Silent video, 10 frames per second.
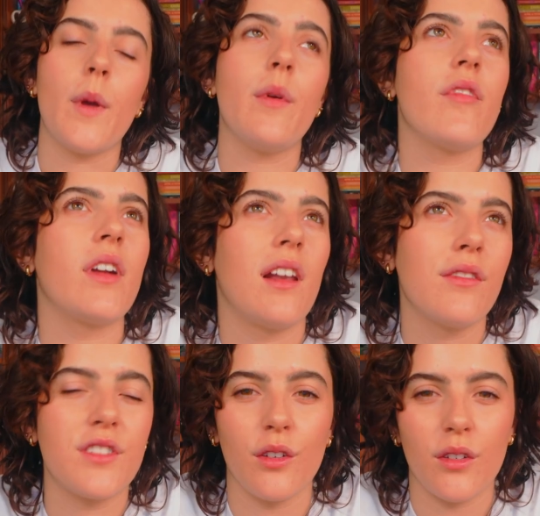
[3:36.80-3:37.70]
maybe even a
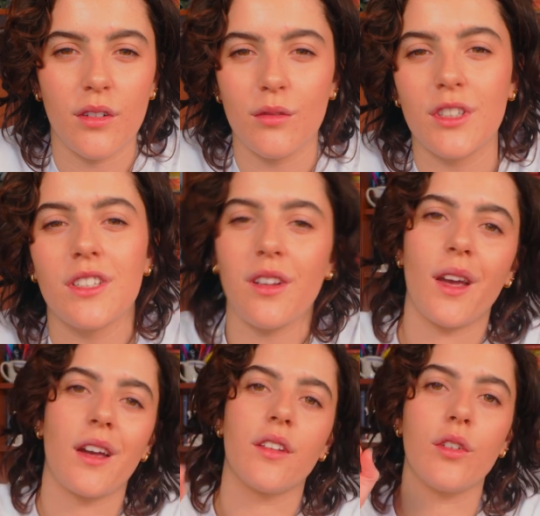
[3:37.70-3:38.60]
love token, which is
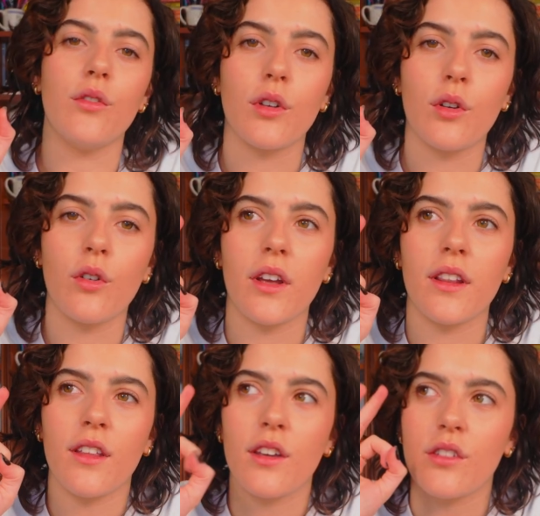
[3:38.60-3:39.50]
like a silver coin
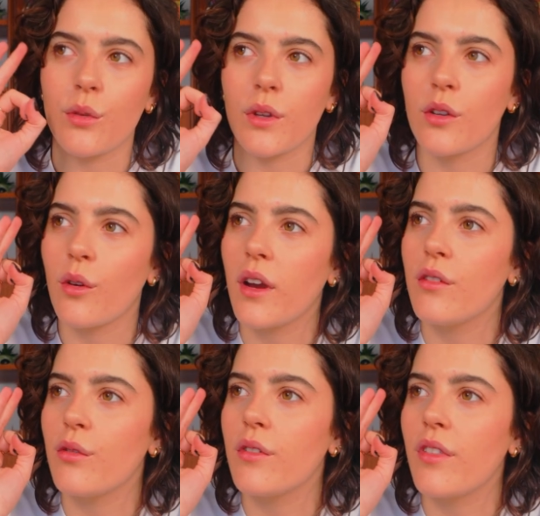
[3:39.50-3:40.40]
that they used to
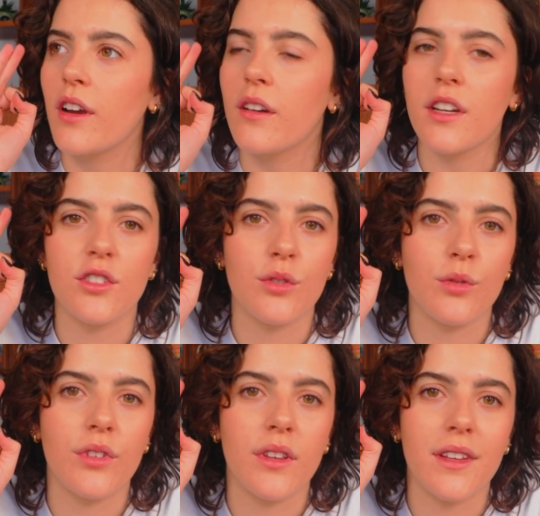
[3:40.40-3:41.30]
engrave with their
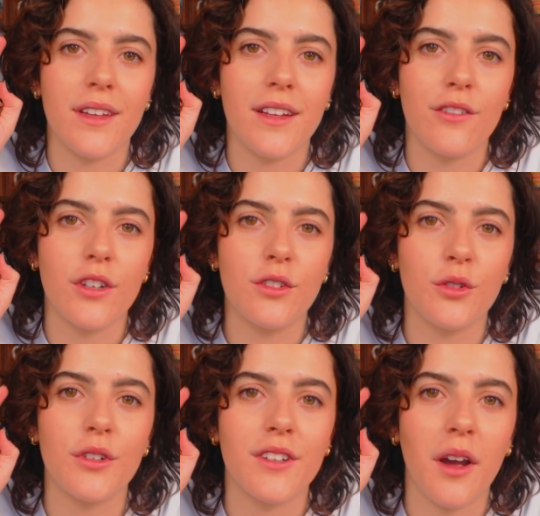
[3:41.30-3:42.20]
initials in the
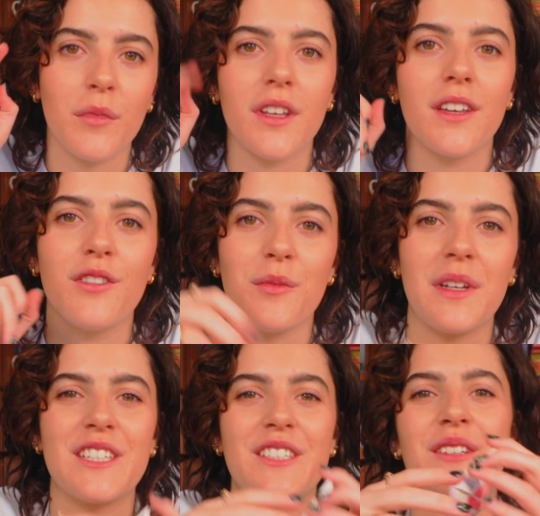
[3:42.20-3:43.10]
Victorian times and give them
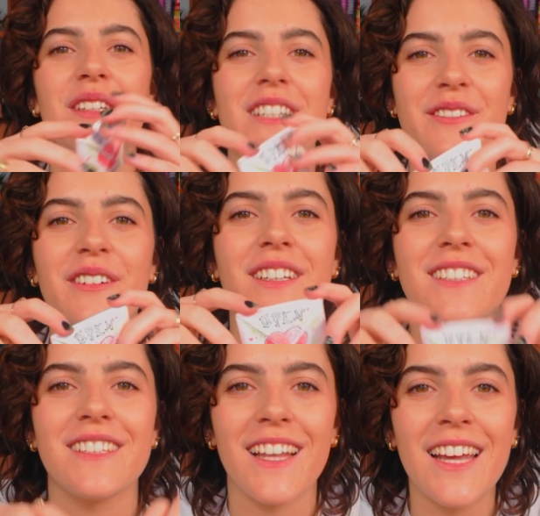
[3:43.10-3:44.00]
to each other
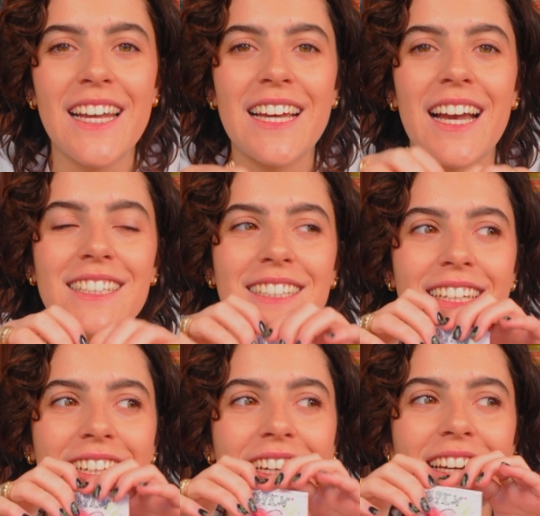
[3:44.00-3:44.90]
as a